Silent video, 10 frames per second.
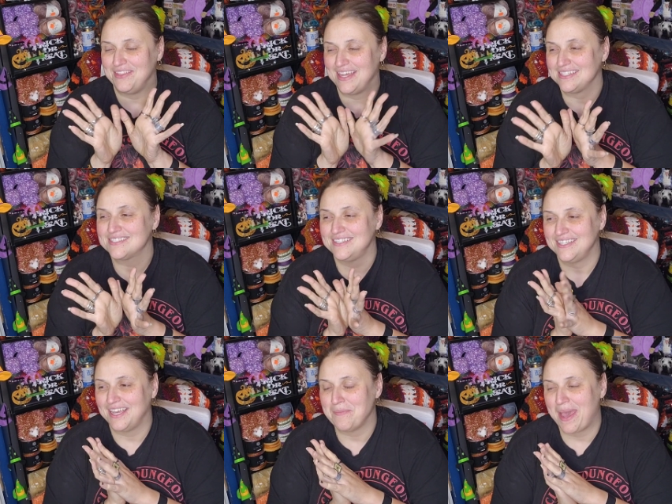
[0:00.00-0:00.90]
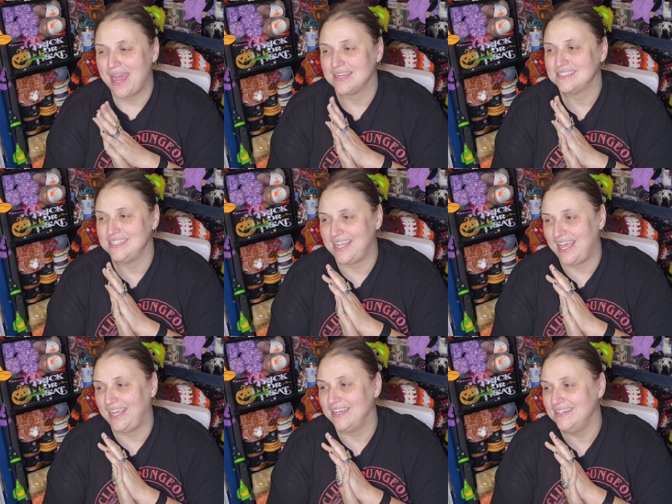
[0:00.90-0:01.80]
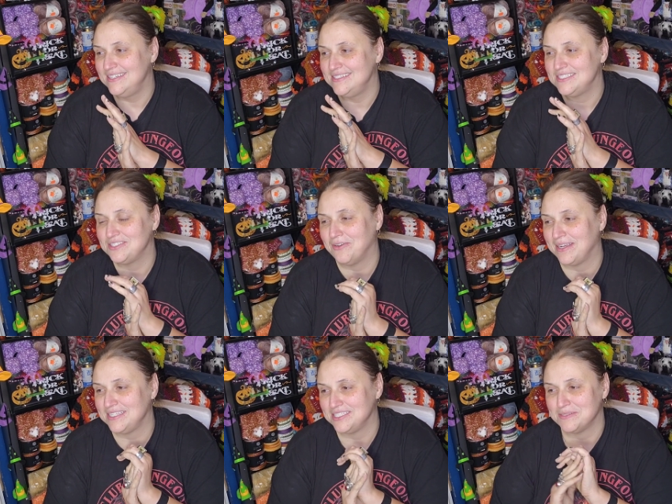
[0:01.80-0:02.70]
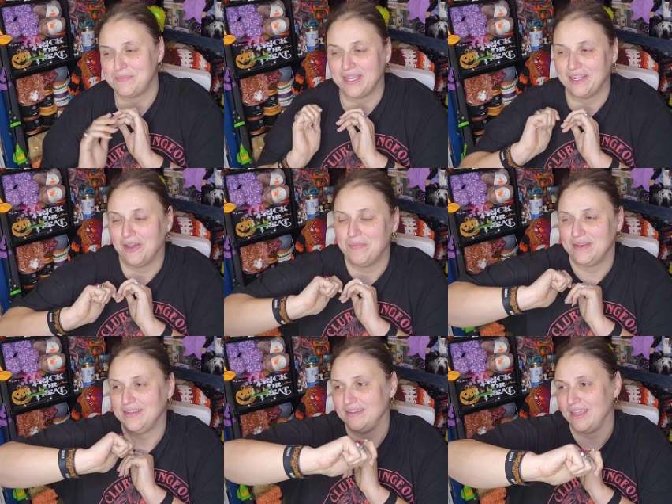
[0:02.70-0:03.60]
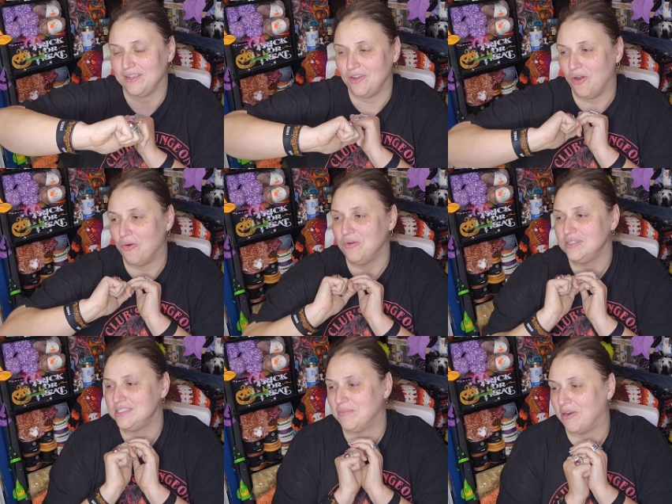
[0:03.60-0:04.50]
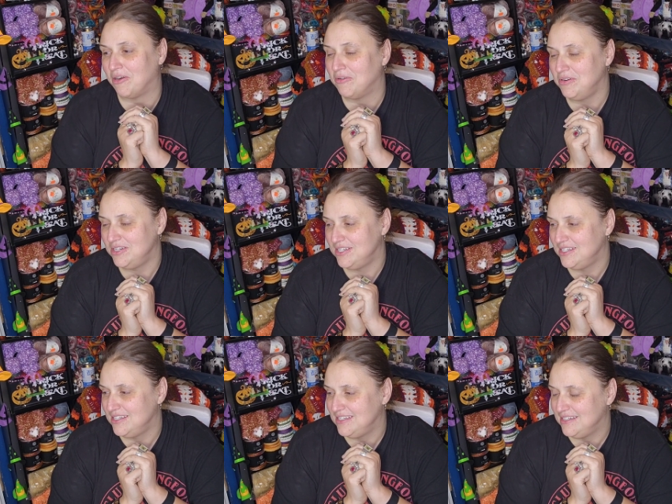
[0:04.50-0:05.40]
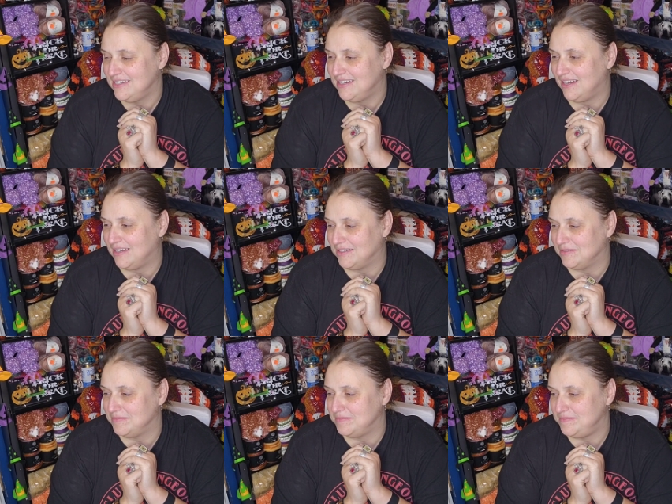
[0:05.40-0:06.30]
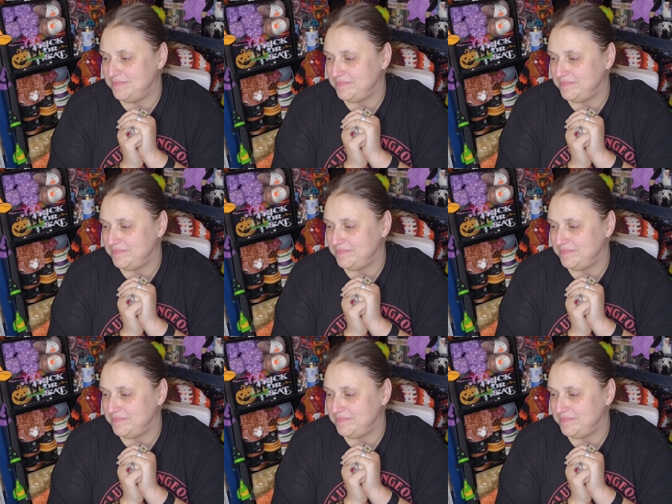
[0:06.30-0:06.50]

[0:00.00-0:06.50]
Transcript: that's going to get packed today so I can just pick it up and go tomorrow. Um,